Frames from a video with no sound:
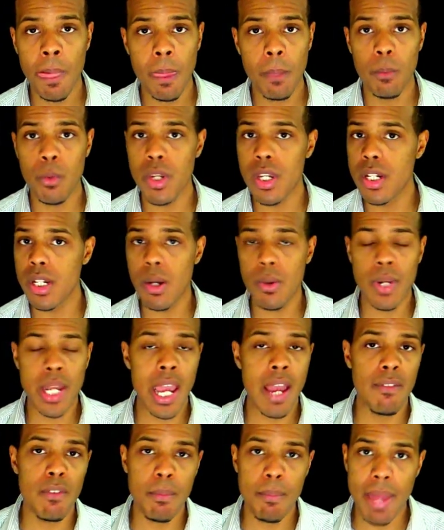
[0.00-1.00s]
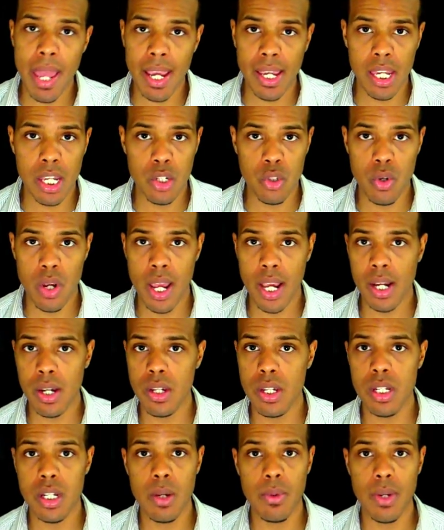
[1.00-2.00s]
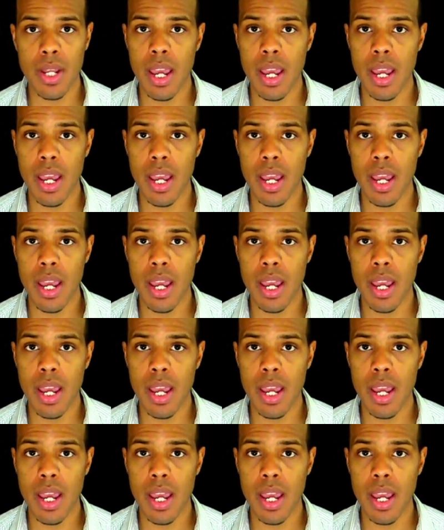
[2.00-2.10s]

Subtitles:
where you don't have a backing track or you don't